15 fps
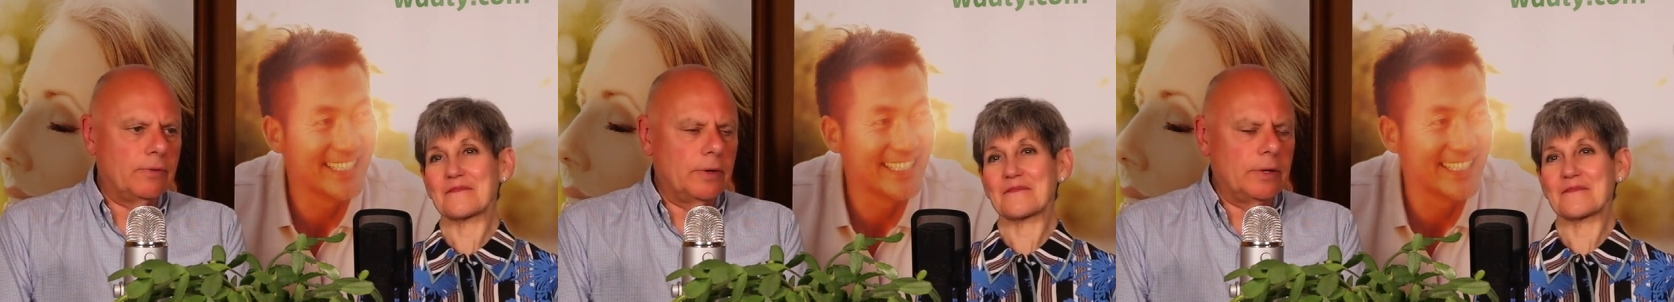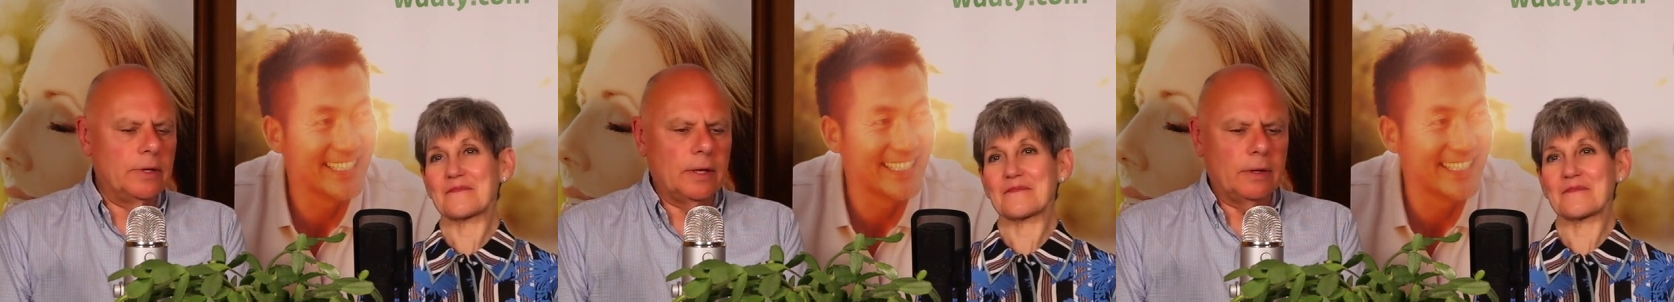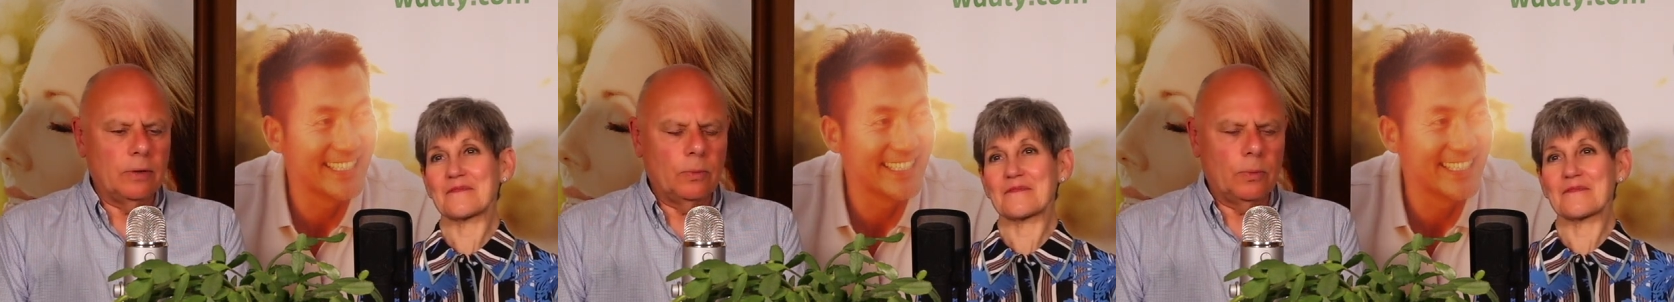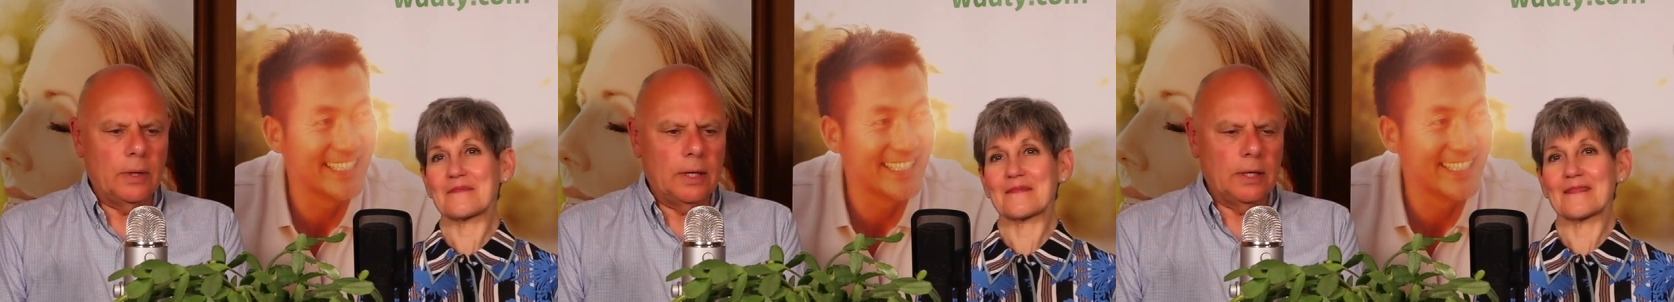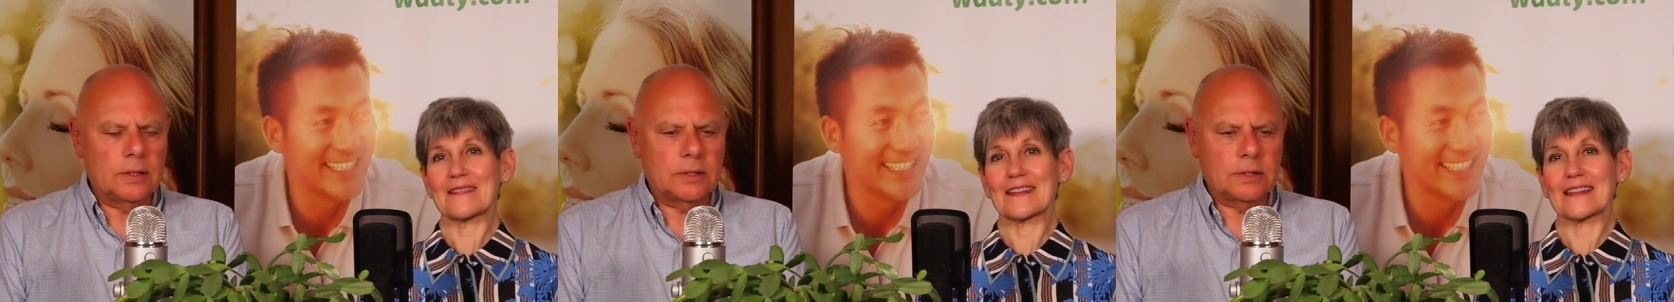Speaker 1: for another
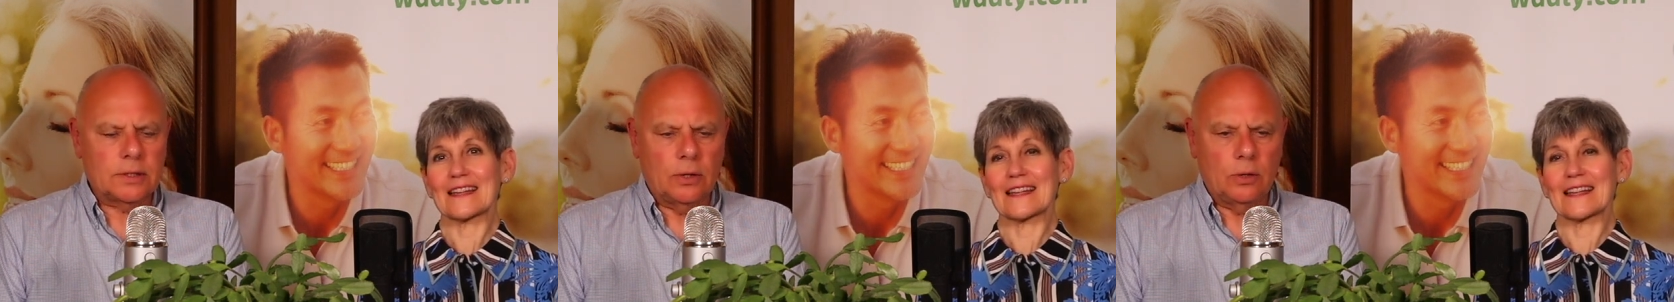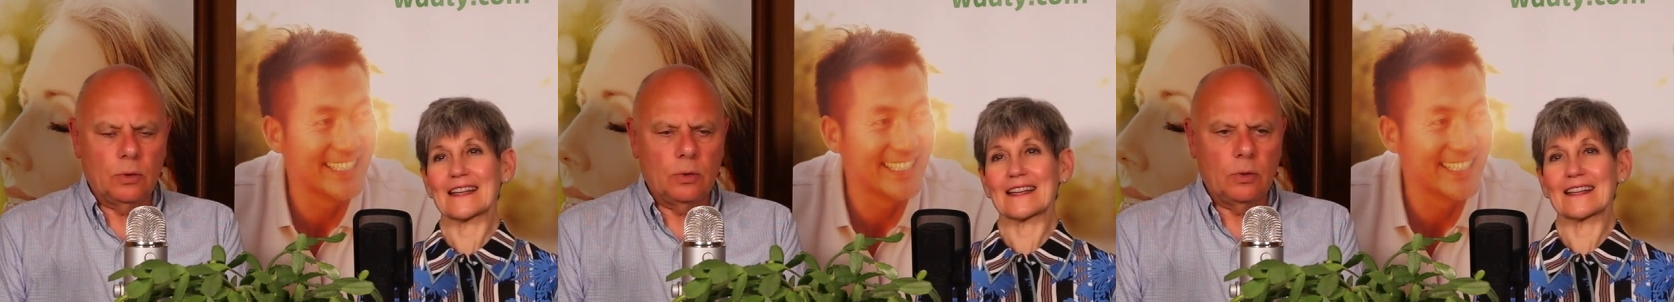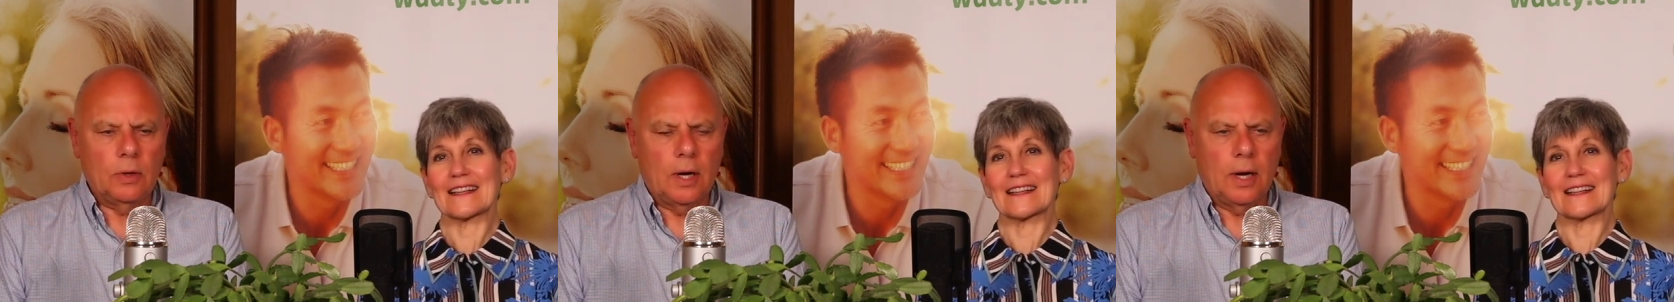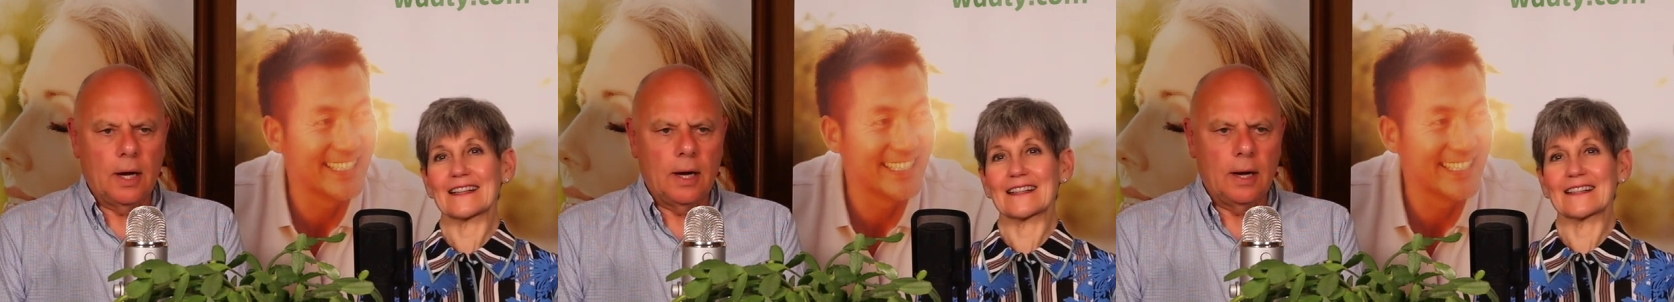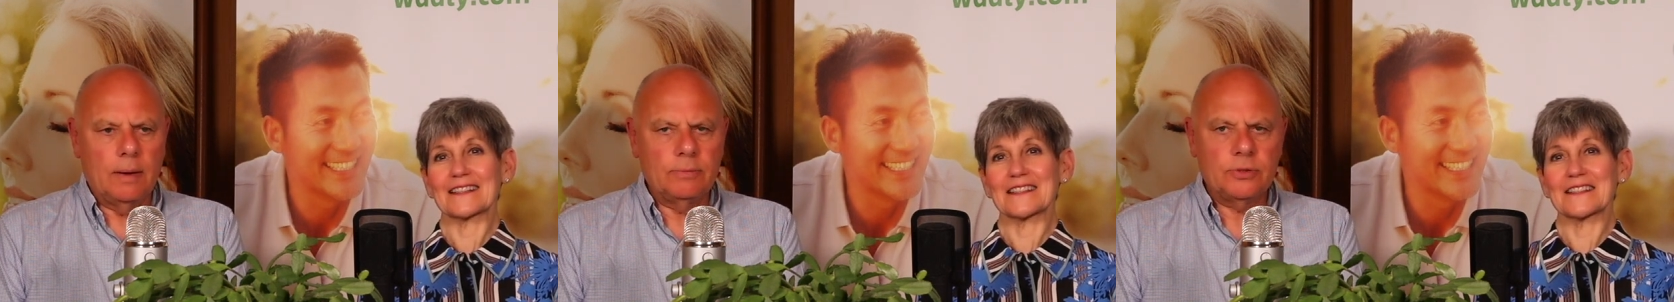week. So
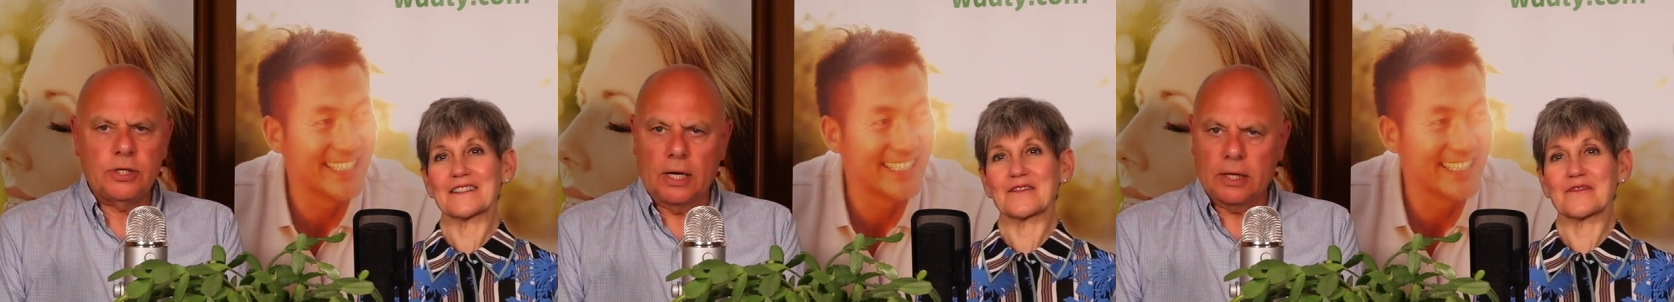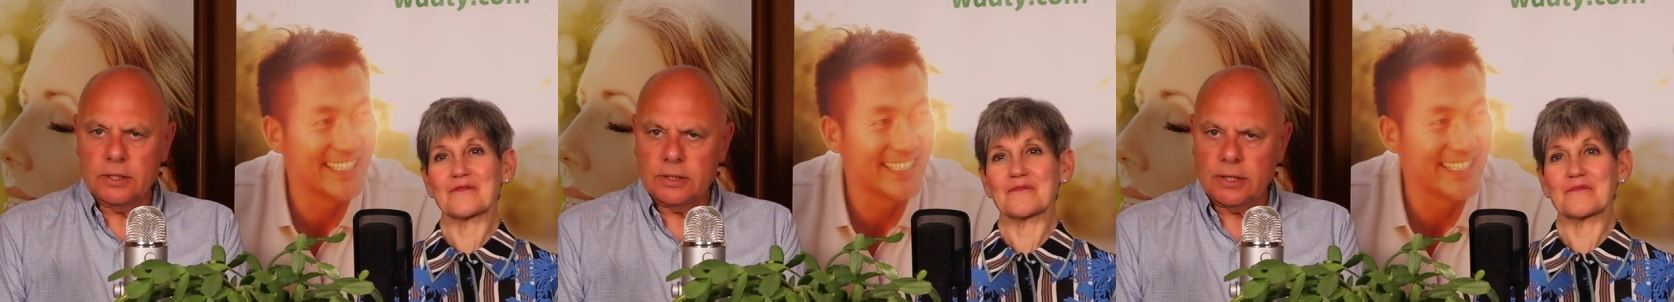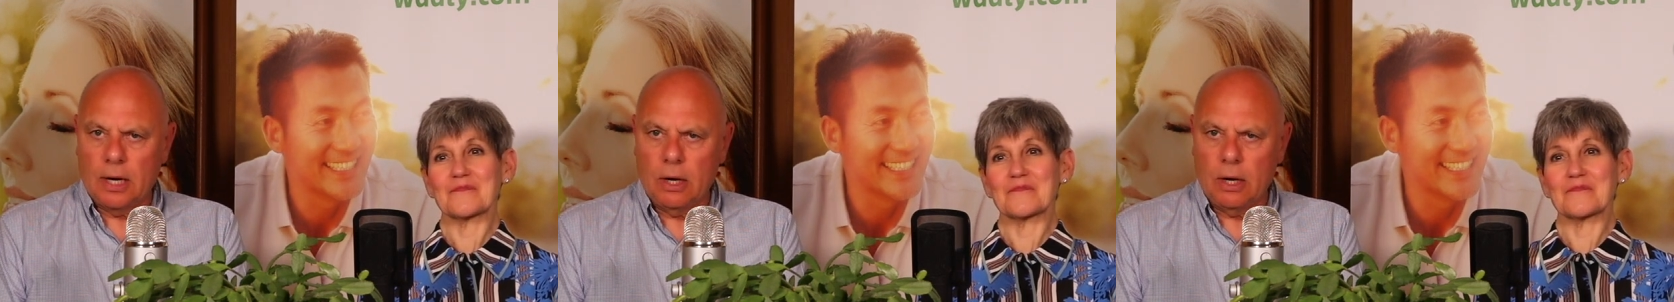um, check us